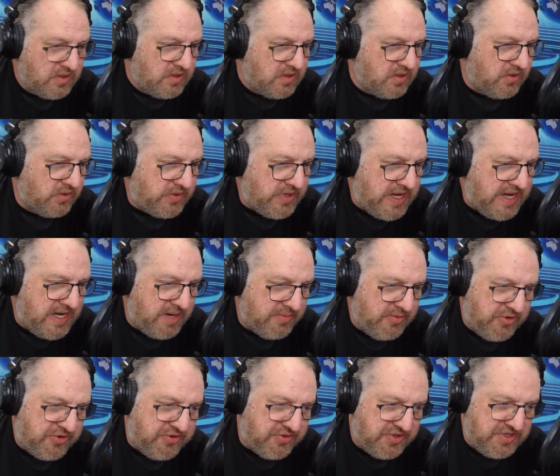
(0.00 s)
Okay,
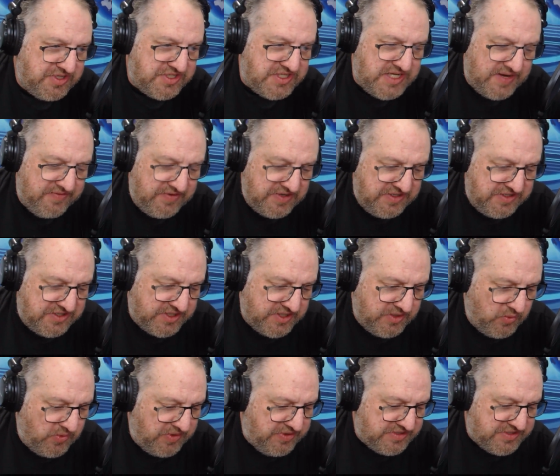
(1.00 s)
number 37. Are you
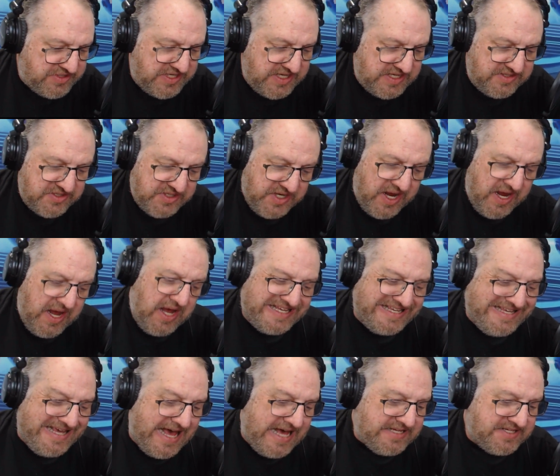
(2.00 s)
sticking with this, kids?
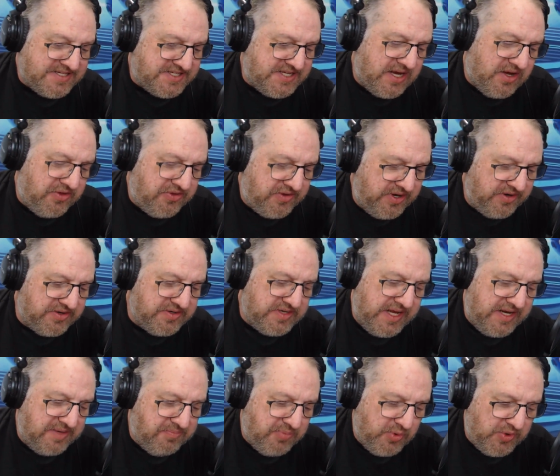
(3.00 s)
Yes, healthcare
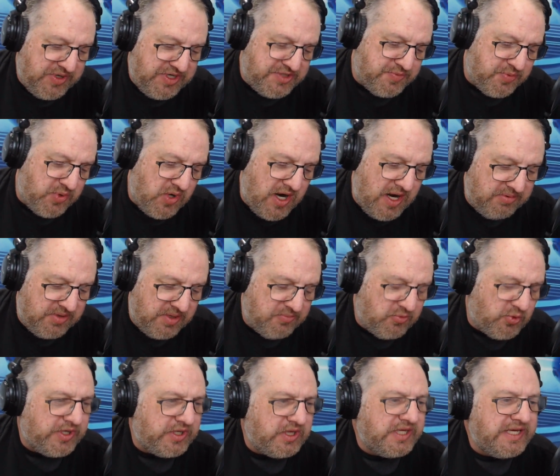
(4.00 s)
data breach problem
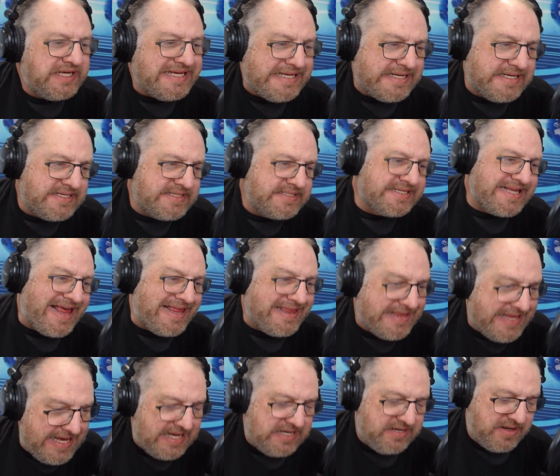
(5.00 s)
really is
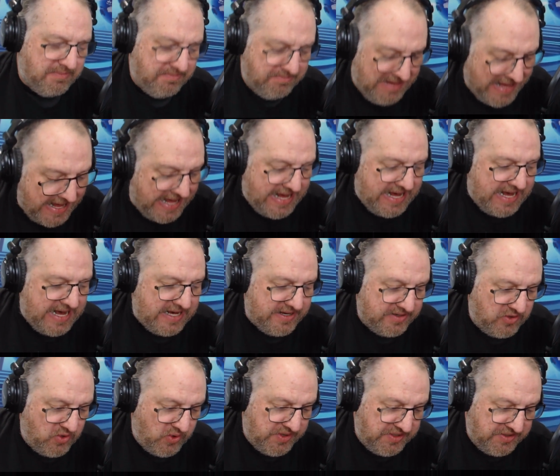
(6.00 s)
that bad,
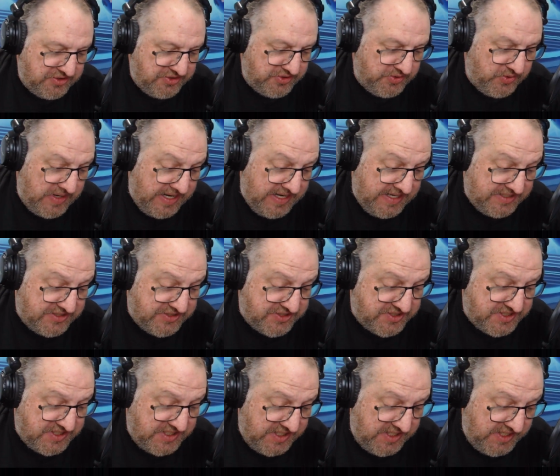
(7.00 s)
according to
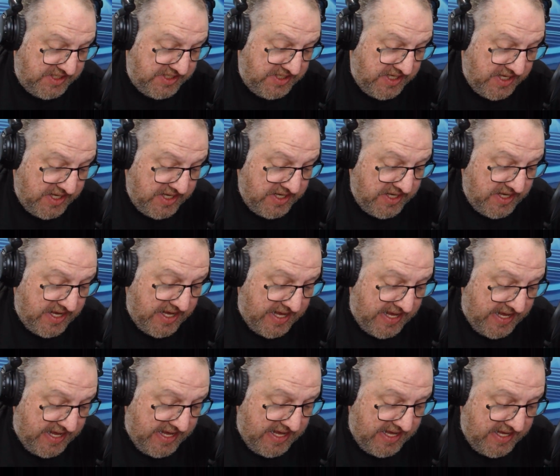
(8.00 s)

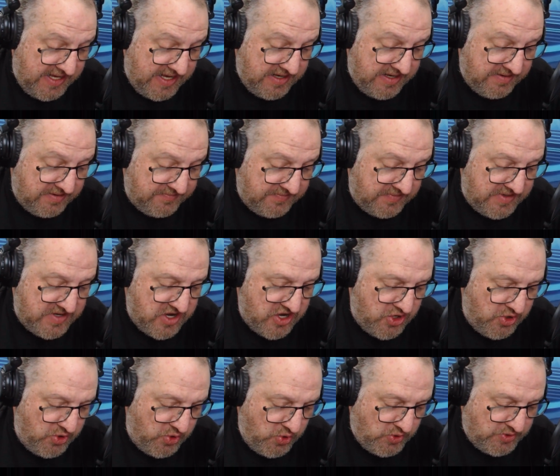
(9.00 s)

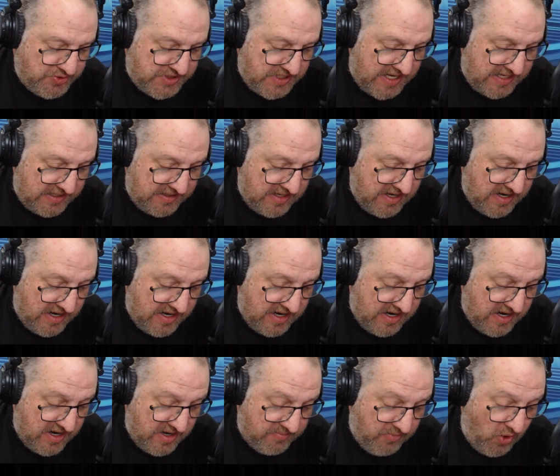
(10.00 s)

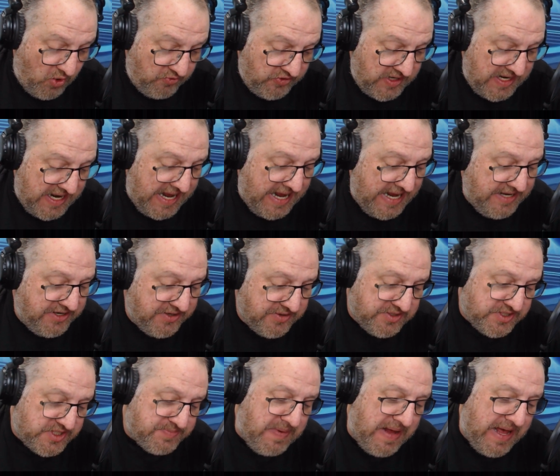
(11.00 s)
HCAnews.com. Over an 8-year
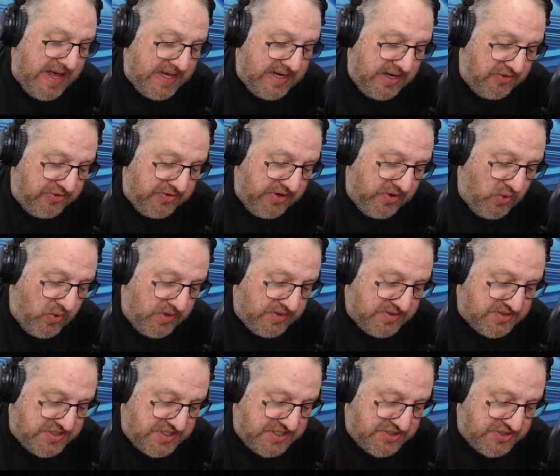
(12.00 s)
span, healthcare
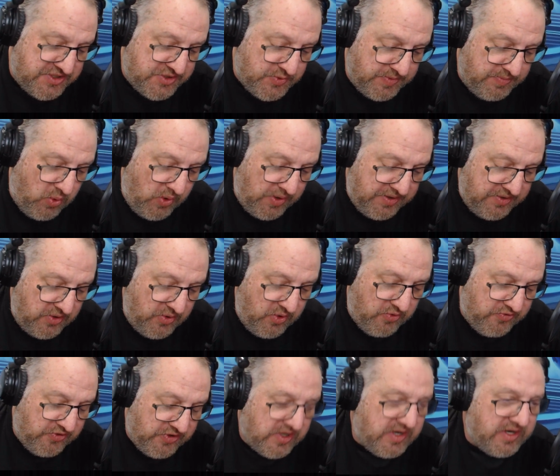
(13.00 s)
organizations reported
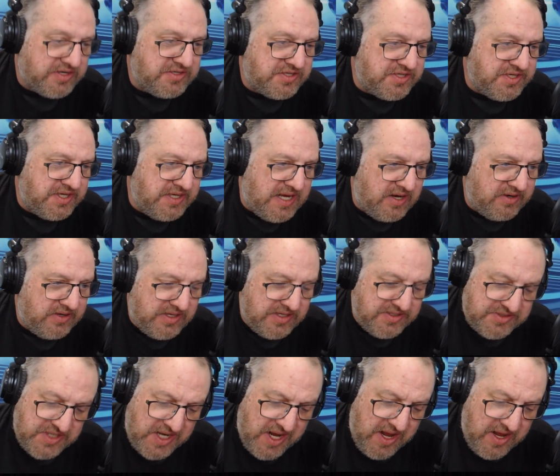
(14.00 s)
over, are you sitting down,
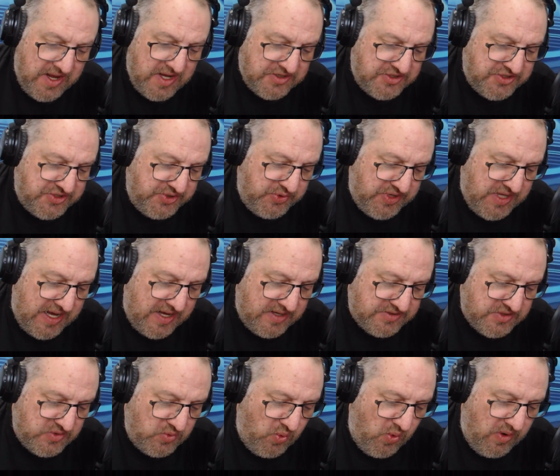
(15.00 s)
kids?
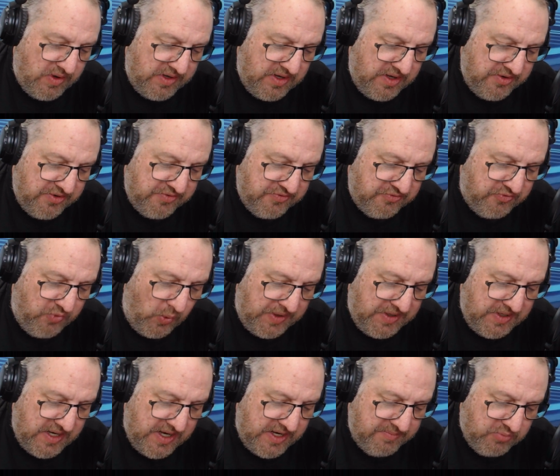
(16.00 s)

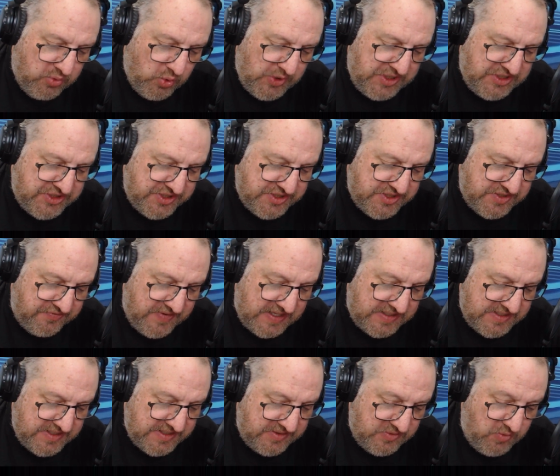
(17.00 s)
2,149 breaches
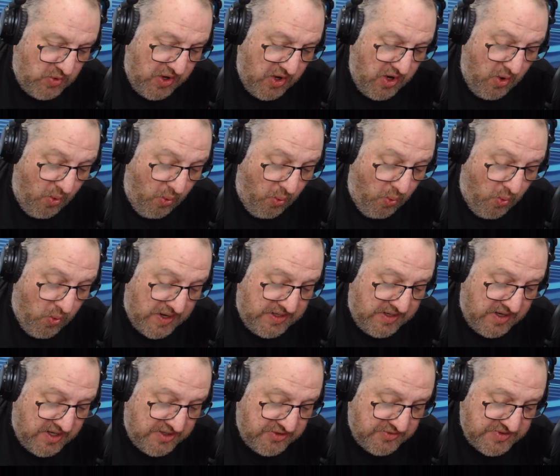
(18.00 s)
affecting
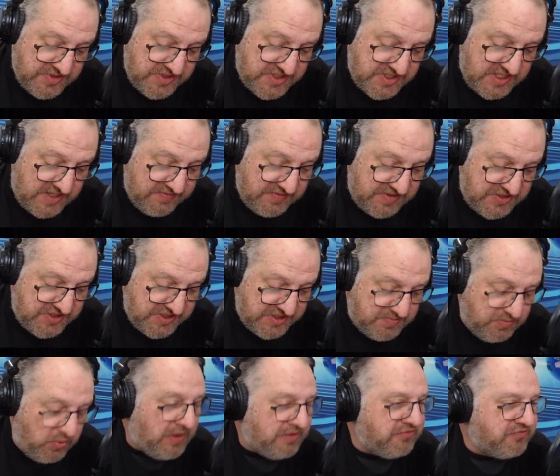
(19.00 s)

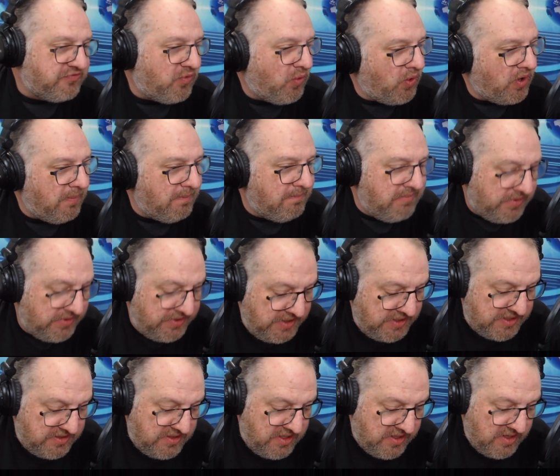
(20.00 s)
176.4
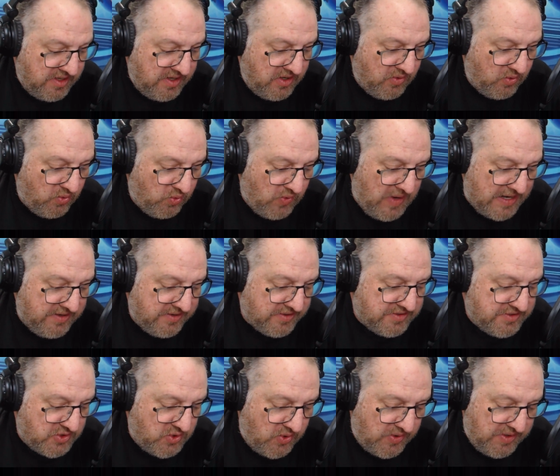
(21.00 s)
million
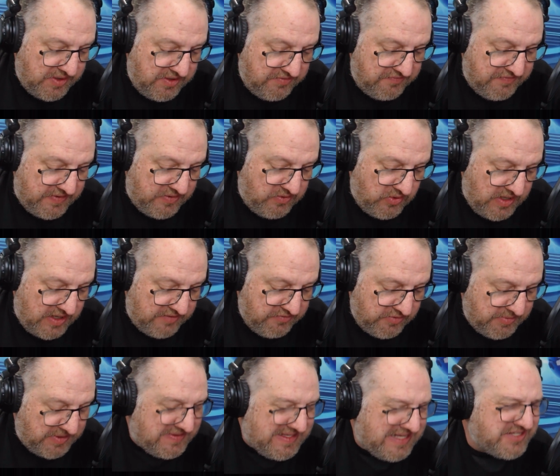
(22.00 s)
records, according to the federal
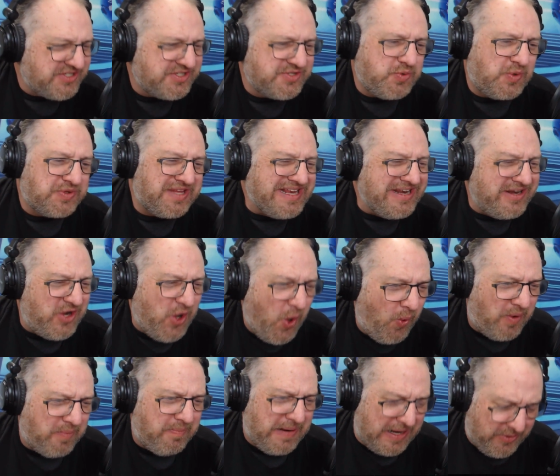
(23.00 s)
government. That's just what they know
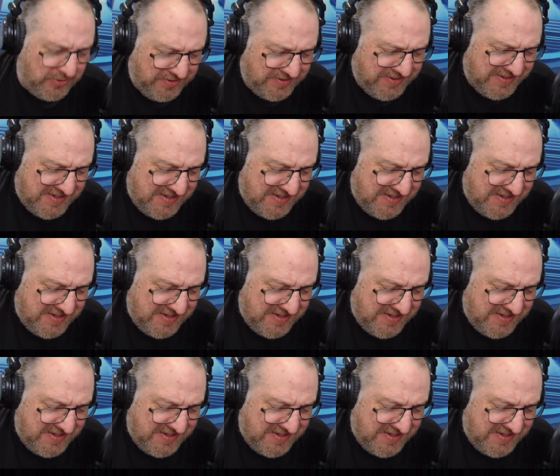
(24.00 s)
about.